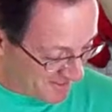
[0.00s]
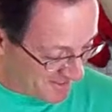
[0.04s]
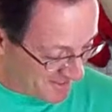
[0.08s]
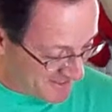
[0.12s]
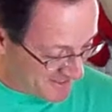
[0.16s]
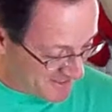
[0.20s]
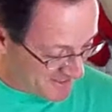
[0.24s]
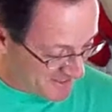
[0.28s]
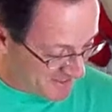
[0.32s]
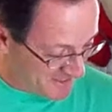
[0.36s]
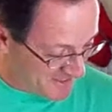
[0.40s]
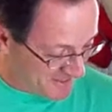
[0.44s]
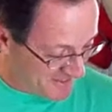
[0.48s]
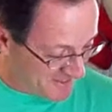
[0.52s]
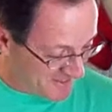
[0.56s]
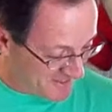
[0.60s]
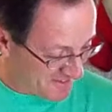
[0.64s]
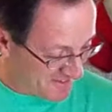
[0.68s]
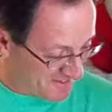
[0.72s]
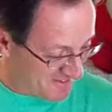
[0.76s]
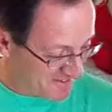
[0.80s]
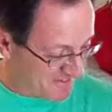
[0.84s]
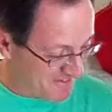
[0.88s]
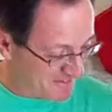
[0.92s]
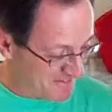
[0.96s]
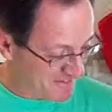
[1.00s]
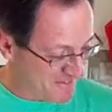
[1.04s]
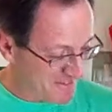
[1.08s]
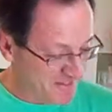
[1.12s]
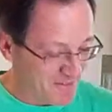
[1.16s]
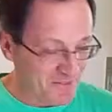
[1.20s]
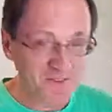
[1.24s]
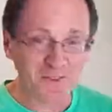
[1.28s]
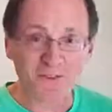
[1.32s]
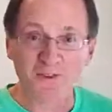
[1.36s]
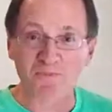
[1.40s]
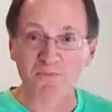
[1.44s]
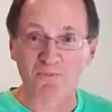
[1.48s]
There's
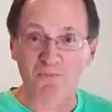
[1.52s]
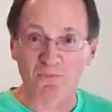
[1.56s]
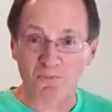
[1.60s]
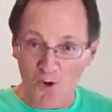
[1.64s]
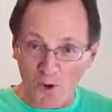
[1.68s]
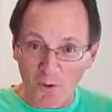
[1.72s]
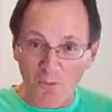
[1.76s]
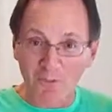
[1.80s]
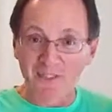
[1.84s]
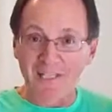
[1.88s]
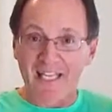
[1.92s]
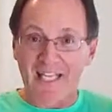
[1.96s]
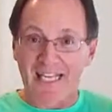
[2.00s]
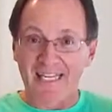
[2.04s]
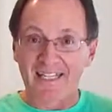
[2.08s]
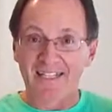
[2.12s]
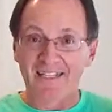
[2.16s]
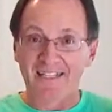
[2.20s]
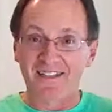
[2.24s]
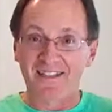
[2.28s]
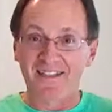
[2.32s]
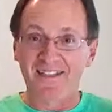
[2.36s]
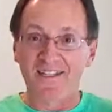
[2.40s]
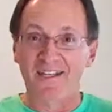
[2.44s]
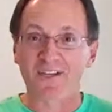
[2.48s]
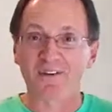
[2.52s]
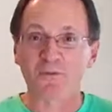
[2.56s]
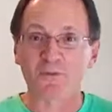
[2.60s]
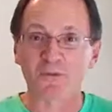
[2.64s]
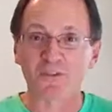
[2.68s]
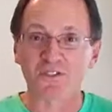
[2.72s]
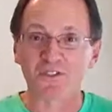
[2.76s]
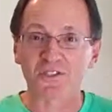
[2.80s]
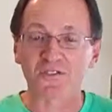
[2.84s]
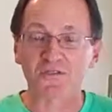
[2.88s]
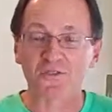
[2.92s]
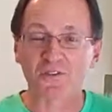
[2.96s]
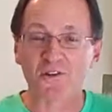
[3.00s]
bromelain in there,
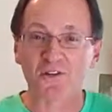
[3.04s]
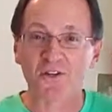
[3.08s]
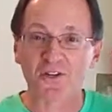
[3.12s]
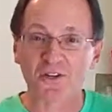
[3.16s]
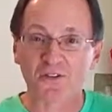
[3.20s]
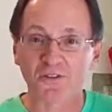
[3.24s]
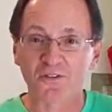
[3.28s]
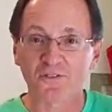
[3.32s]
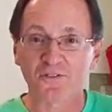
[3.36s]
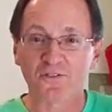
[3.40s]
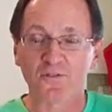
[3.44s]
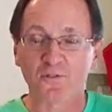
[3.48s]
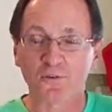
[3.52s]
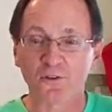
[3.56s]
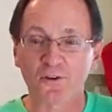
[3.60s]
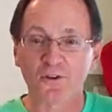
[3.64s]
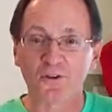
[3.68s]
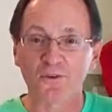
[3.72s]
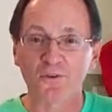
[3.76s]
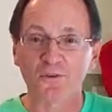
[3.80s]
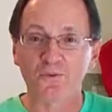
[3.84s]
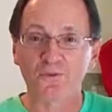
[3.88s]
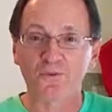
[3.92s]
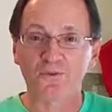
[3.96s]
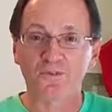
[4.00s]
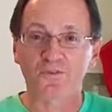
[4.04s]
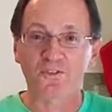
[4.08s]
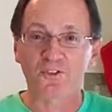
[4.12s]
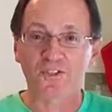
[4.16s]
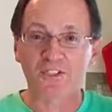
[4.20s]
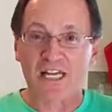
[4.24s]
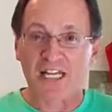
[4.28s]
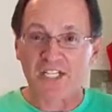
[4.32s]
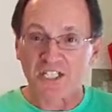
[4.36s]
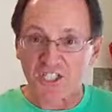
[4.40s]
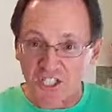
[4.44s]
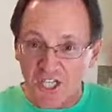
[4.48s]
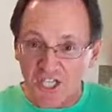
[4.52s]
which is very good for you. It's for
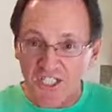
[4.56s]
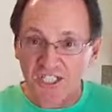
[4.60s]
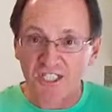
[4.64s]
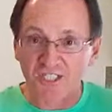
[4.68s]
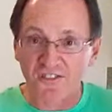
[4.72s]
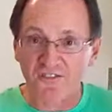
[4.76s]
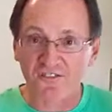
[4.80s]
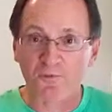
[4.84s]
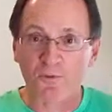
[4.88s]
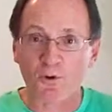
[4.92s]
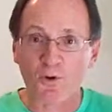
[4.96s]
digestive